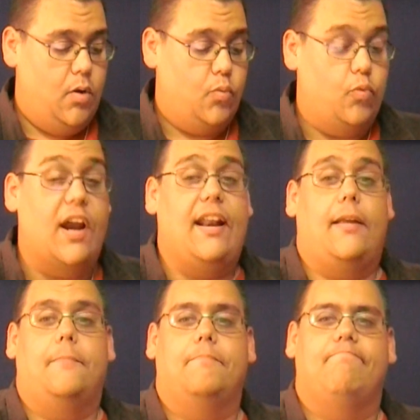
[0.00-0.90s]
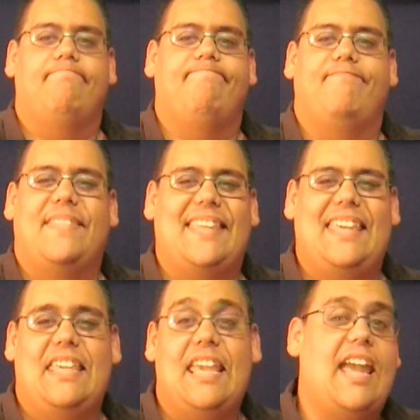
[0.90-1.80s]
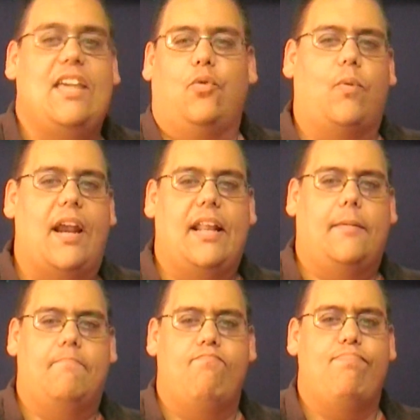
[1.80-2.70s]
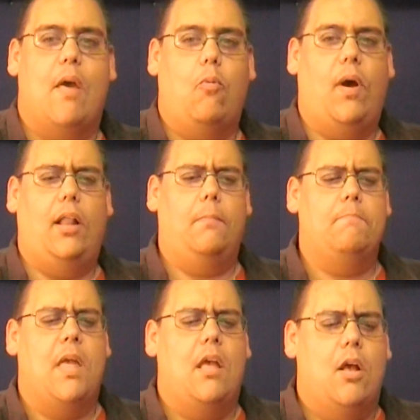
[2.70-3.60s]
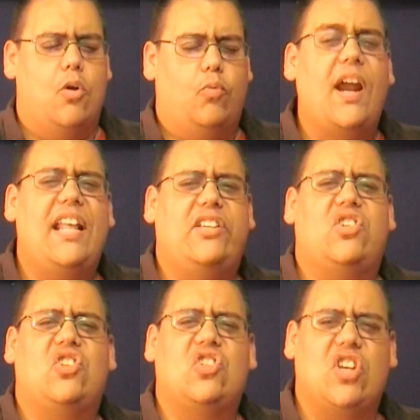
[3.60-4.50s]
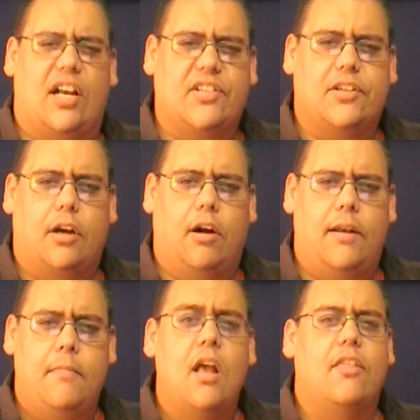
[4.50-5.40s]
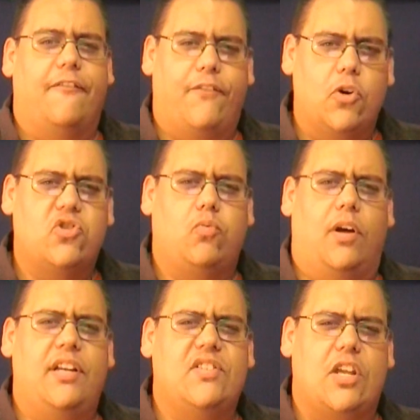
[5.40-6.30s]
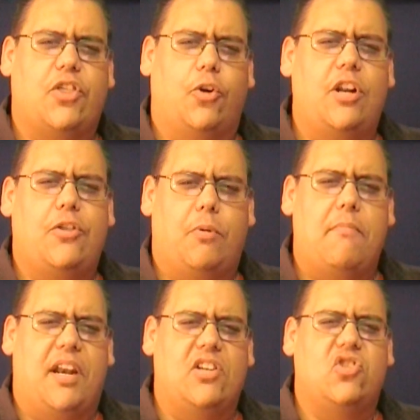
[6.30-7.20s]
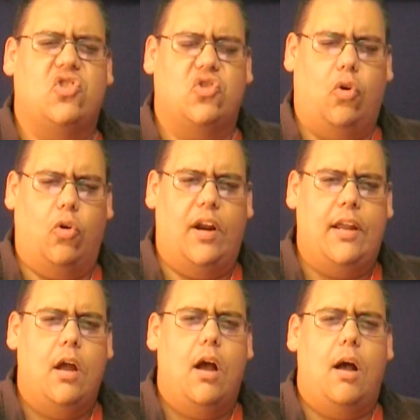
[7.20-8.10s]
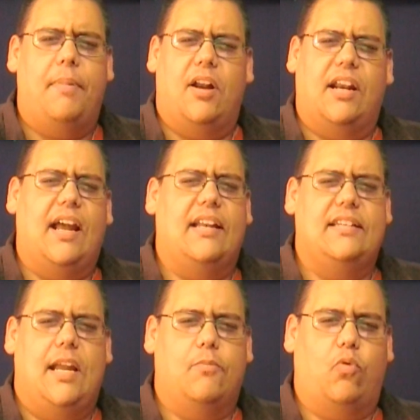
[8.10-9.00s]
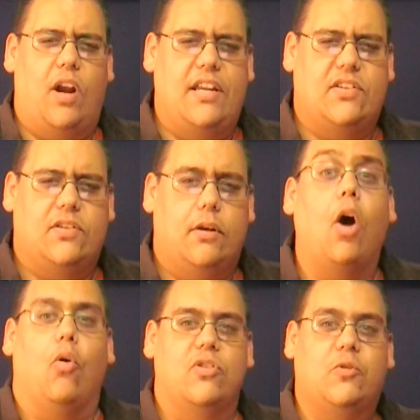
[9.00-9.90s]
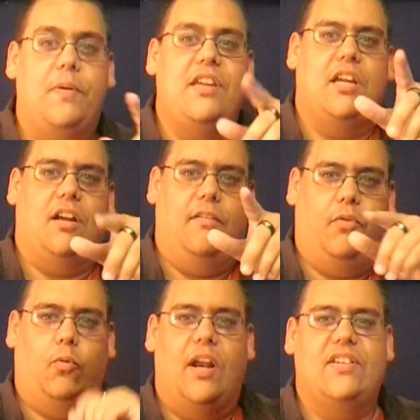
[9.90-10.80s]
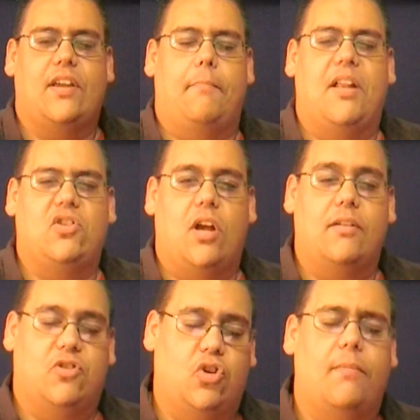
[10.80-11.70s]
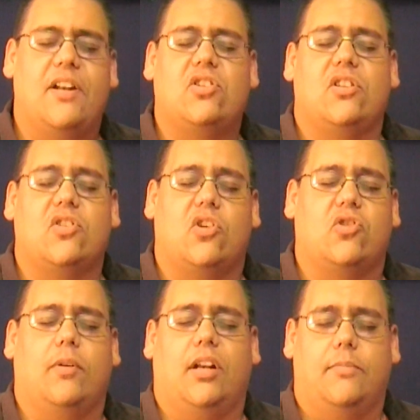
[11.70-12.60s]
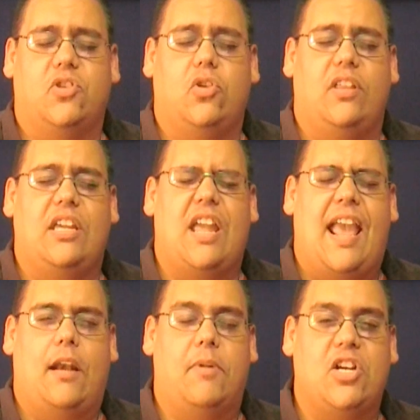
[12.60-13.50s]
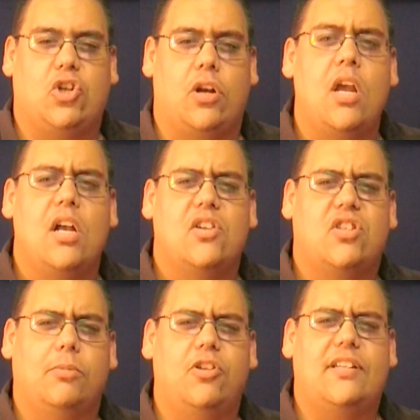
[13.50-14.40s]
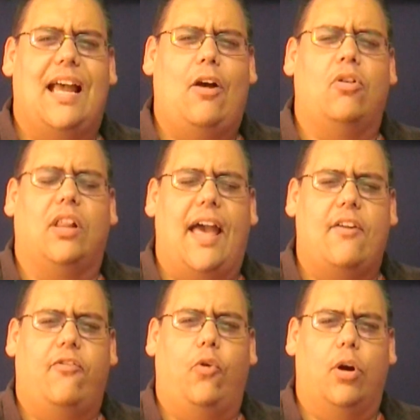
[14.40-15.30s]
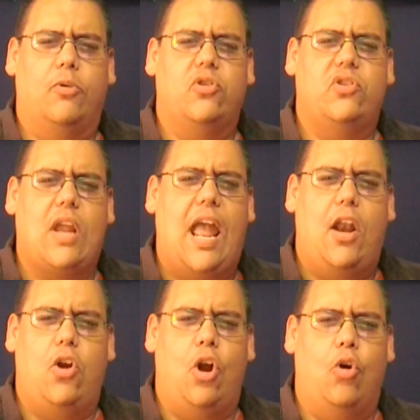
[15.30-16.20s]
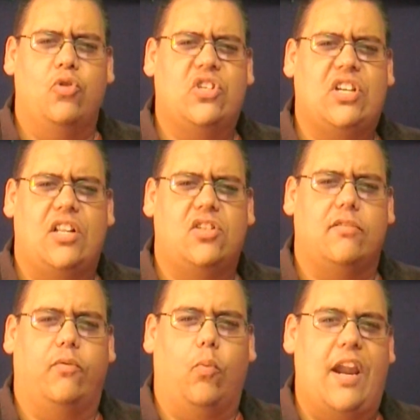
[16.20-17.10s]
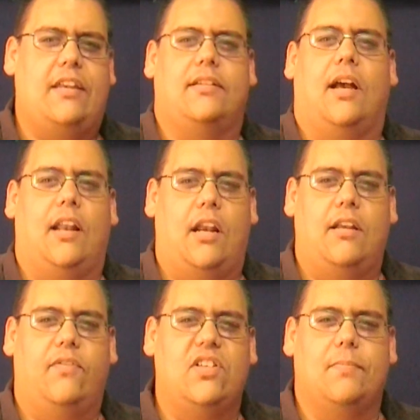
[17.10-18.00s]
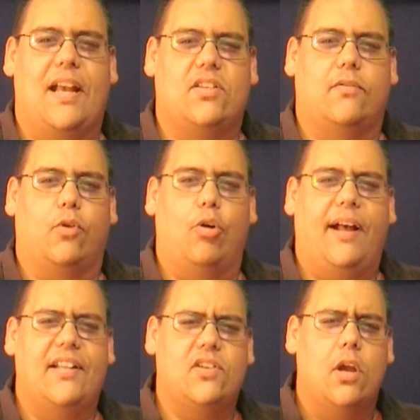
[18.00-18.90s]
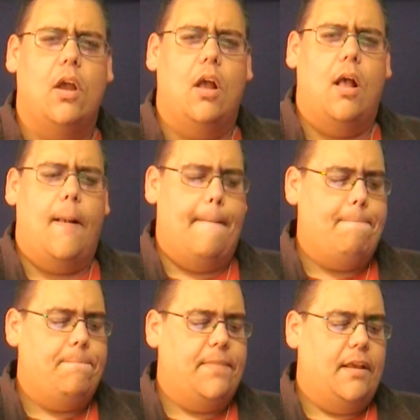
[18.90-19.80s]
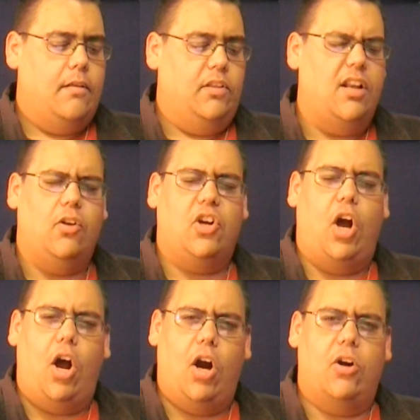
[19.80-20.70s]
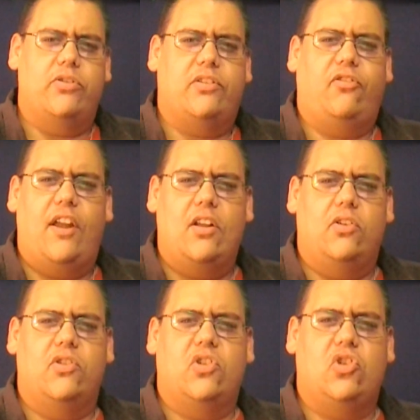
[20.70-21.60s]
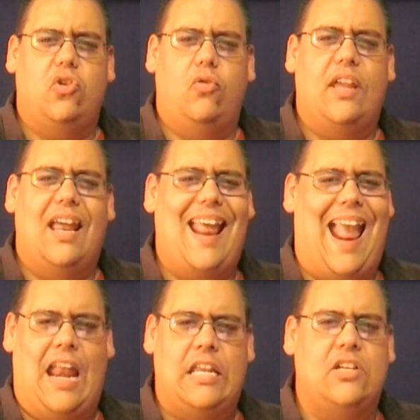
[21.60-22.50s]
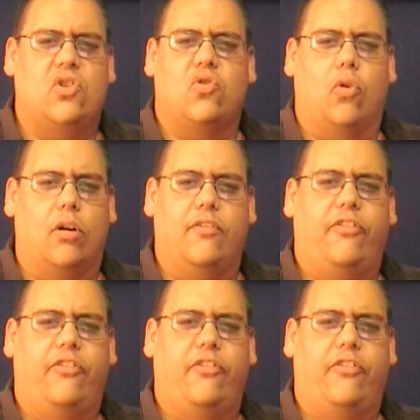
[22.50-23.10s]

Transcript: Writing. Yay, the writing. Well, writing sucks, alright? The first one is a 33-minute story about a goddamned race. Oh, speaking of the race, I should have mentioned this also when it comes to the animation. Similar to how Gladiformers had no sense of weight on any of these massive robots, Little Cars fails to get any sort of